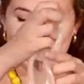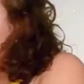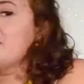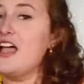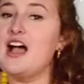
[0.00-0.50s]

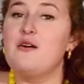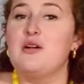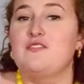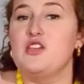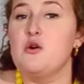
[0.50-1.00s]
Now,
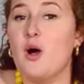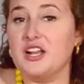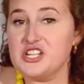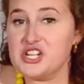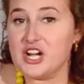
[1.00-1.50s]
if you
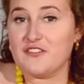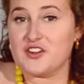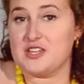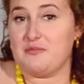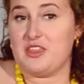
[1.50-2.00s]
wanted to go for
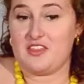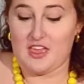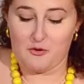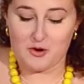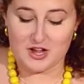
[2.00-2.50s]
something
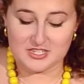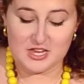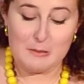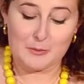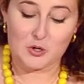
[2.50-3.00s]
that was
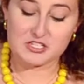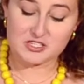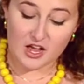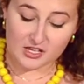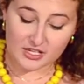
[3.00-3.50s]
more
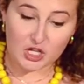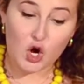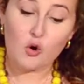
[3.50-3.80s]
solid,